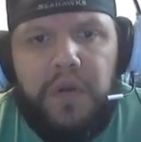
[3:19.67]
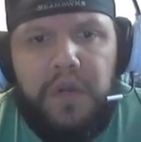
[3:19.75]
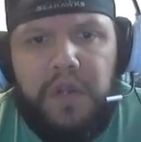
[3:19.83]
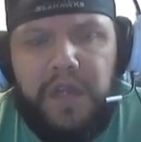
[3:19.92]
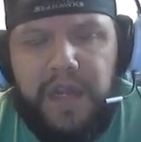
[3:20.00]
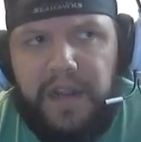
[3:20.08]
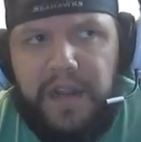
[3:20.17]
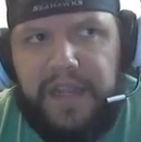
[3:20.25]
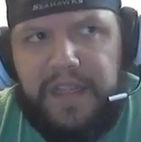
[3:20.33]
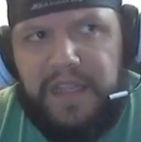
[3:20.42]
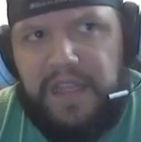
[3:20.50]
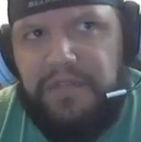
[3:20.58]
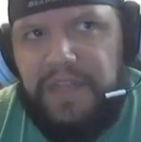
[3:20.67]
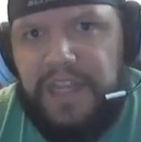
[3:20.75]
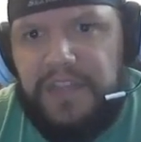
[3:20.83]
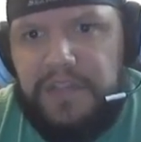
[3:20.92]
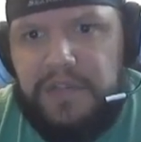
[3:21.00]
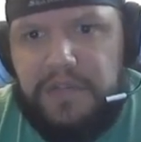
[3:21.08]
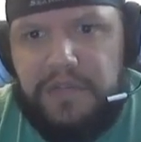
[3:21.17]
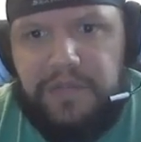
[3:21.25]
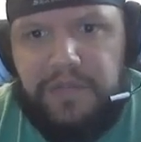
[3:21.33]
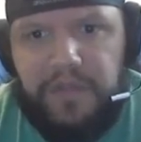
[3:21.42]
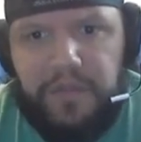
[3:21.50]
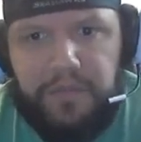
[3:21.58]
kind of like the invasions
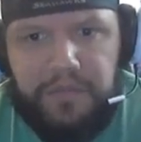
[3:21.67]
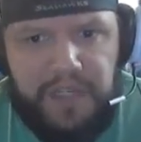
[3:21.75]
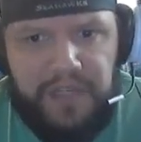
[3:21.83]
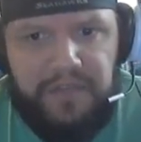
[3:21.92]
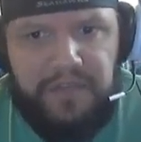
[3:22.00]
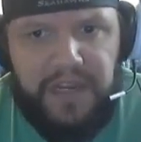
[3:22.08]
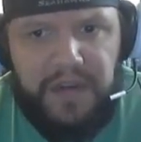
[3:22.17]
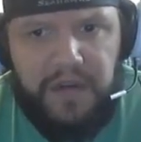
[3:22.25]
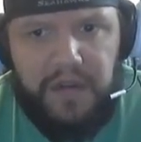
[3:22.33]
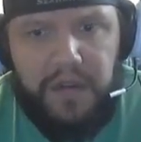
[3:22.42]
for the pre-event.